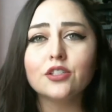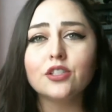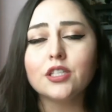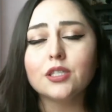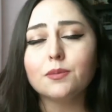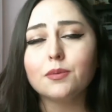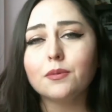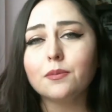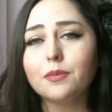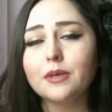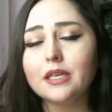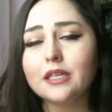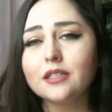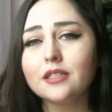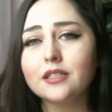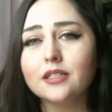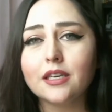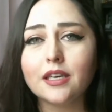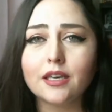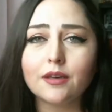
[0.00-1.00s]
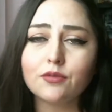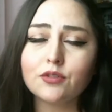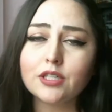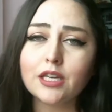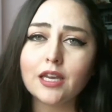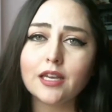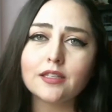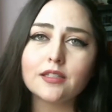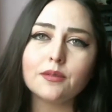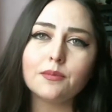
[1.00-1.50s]
She's been being safe. She
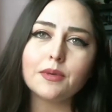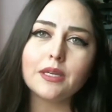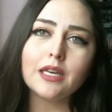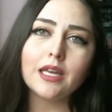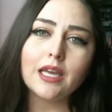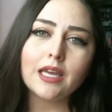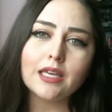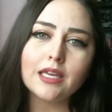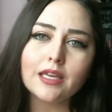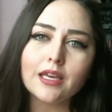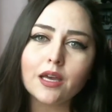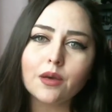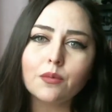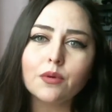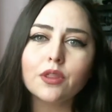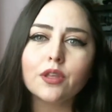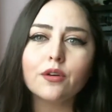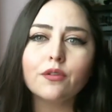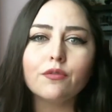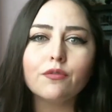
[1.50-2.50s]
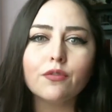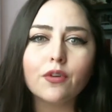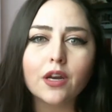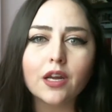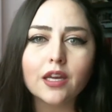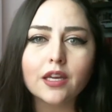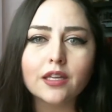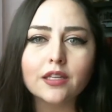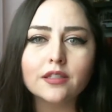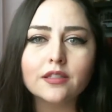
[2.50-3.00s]
hasn't been hanging out with her
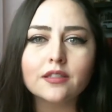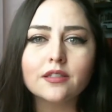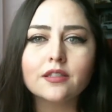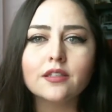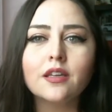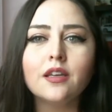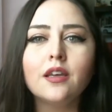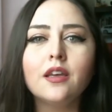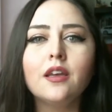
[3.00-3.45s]
friends.